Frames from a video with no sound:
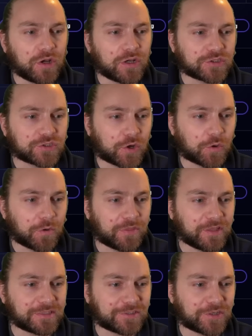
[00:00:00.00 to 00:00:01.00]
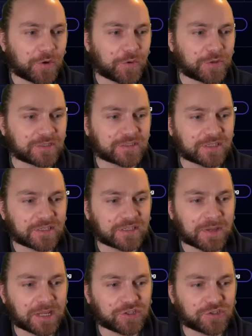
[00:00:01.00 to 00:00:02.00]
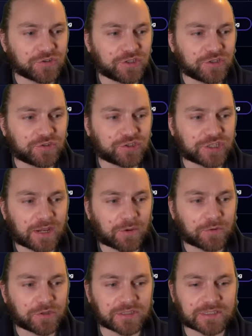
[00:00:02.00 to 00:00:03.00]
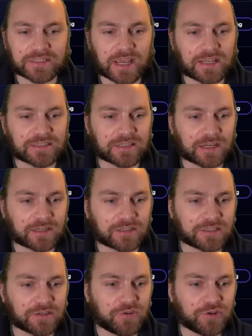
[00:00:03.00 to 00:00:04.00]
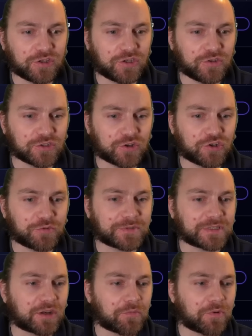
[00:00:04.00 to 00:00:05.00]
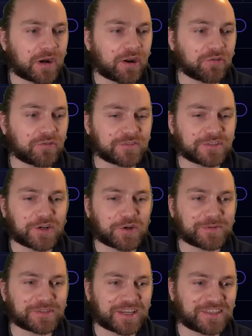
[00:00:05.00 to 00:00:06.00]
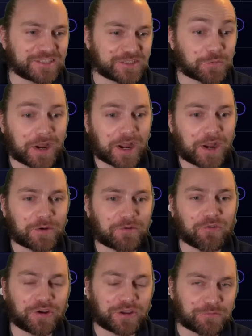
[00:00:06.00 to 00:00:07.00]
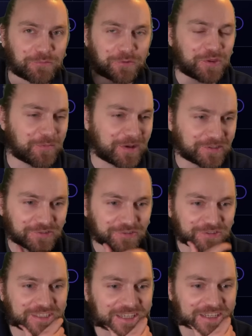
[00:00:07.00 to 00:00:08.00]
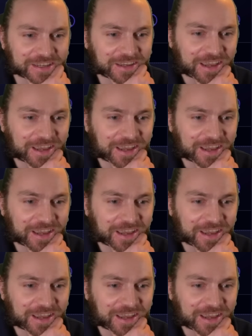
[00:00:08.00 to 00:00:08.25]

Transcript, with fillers: So one thing to notice is make sure you check what your stats are because if you're going to use 100% of morale, 0%, this is where I went wrong in one of the battles you'll see.